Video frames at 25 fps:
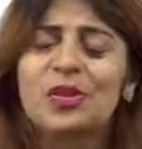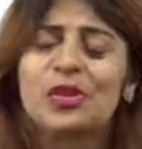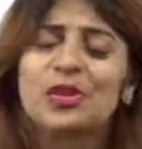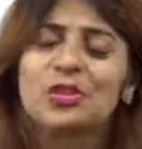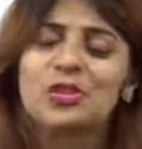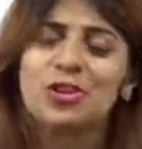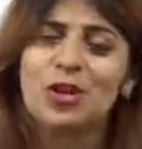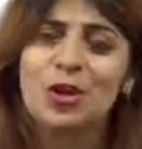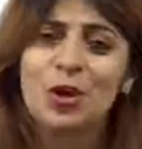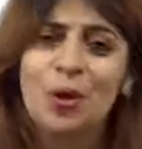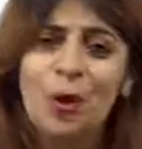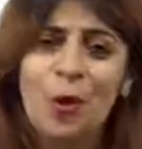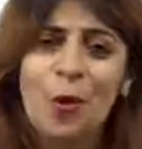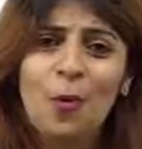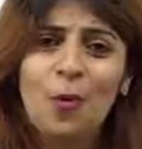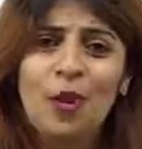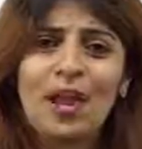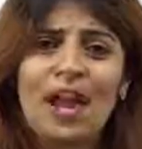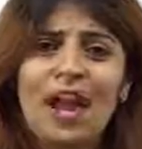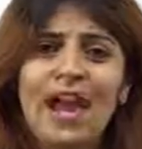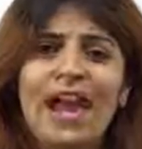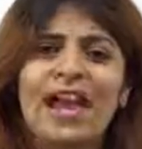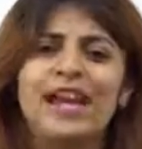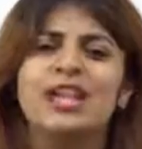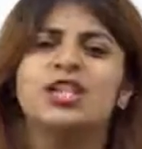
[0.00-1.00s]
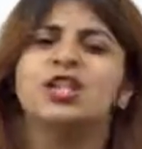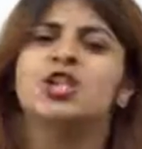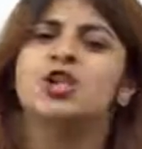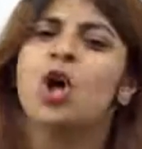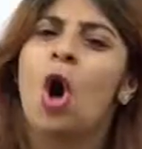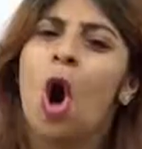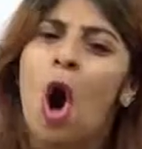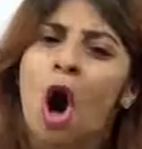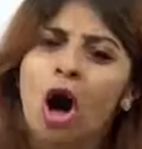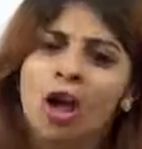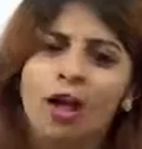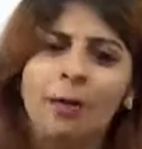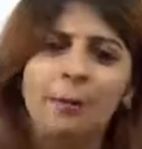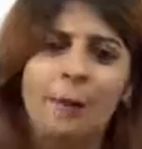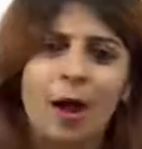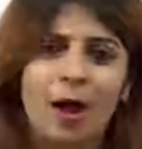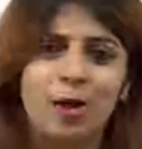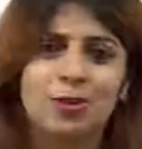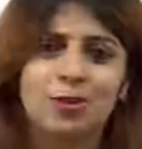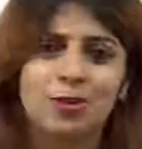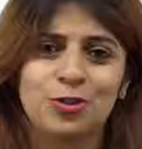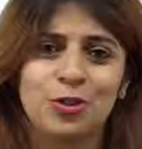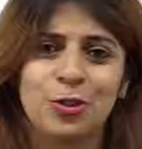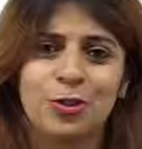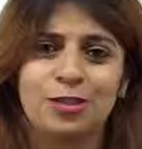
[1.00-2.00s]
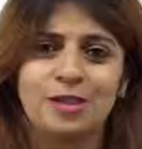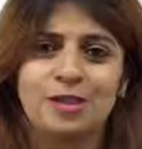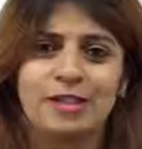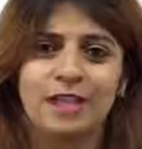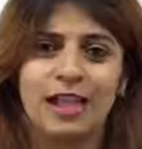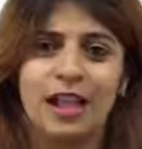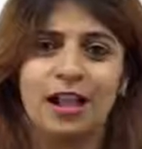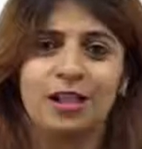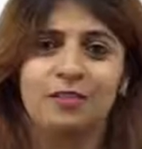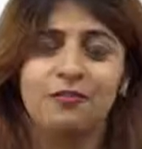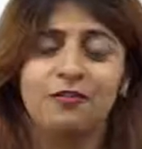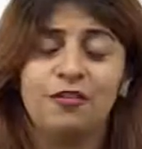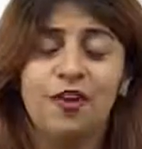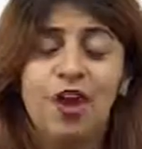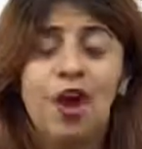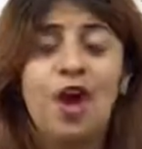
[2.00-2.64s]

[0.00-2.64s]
So go ahead, talk about yourself.